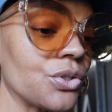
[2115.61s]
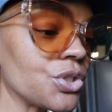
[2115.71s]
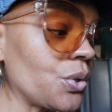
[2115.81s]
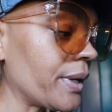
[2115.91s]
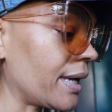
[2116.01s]

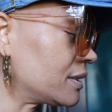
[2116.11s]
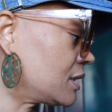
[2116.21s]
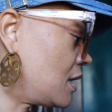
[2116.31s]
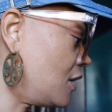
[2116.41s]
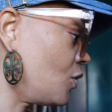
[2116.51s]
So yes,
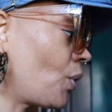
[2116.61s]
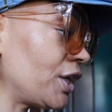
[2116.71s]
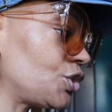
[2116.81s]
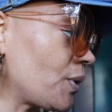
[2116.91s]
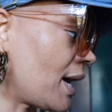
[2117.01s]
what
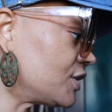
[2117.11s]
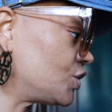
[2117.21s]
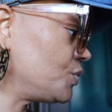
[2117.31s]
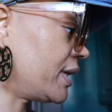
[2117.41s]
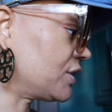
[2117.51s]
did you guys
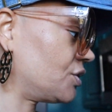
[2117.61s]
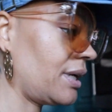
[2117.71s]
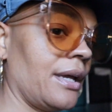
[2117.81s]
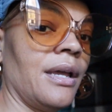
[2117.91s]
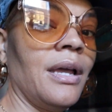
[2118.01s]
do
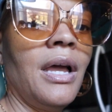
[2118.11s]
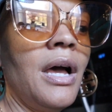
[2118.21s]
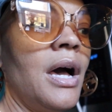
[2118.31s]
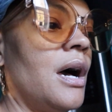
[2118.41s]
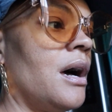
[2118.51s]
yesterday?
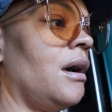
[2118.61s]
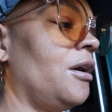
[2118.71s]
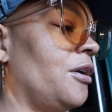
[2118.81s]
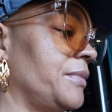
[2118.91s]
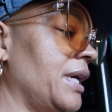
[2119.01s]

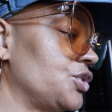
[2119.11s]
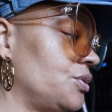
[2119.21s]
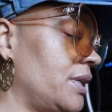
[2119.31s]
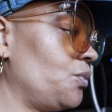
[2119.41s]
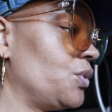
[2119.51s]

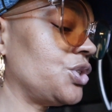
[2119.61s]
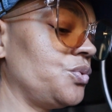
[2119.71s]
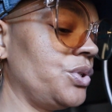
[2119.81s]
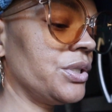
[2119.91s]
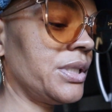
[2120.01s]
Yesterday was New
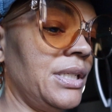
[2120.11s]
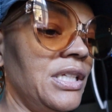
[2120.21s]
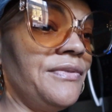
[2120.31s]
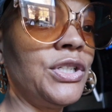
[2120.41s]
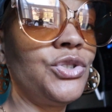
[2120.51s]
Year's
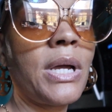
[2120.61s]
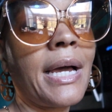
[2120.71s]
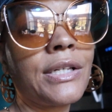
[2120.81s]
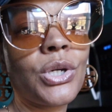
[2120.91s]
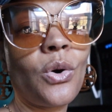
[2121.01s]
Eve. Did you
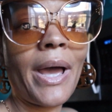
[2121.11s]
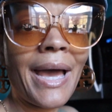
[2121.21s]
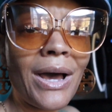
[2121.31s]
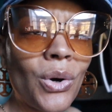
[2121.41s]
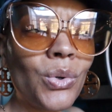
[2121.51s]
guys go
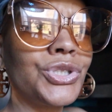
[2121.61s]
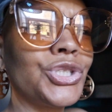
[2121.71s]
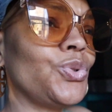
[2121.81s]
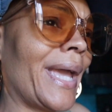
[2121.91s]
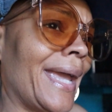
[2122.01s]
out?
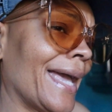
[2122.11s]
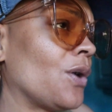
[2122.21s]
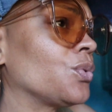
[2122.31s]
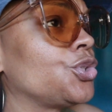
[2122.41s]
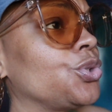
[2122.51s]
you hang
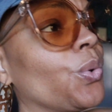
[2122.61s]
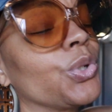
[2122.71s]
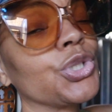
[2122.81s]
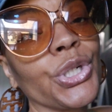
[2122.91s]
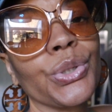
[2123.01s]
out? Did you go
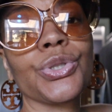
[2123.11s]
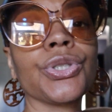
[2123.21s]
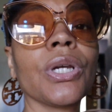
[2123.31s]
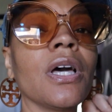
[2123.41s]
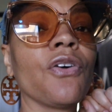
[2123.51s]
to
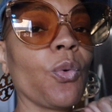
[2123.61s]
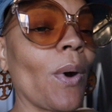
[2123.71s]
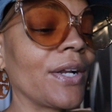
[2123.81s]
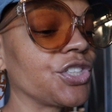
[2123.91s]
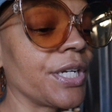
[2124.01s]
church or
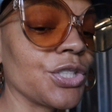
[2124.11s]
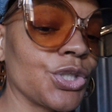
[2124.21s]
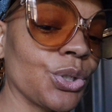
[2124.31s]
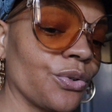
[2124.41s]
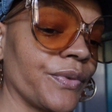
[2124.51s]
watch night
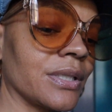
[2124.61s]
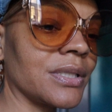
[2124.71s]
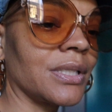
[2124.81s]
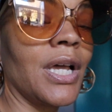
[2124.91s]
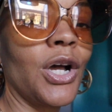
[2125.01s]

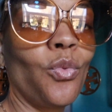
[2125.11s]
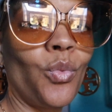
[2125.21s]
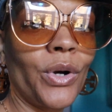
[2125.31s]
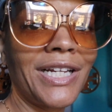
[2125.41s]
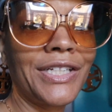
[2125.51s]
service?
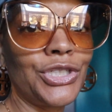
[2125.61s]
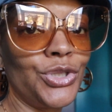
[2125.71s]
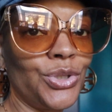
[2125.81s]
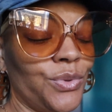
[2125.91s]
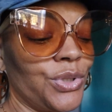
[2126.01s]
What
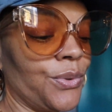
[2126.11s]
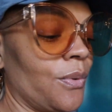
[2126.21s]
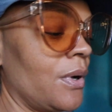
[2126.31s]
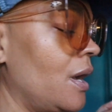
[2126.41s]
did you do?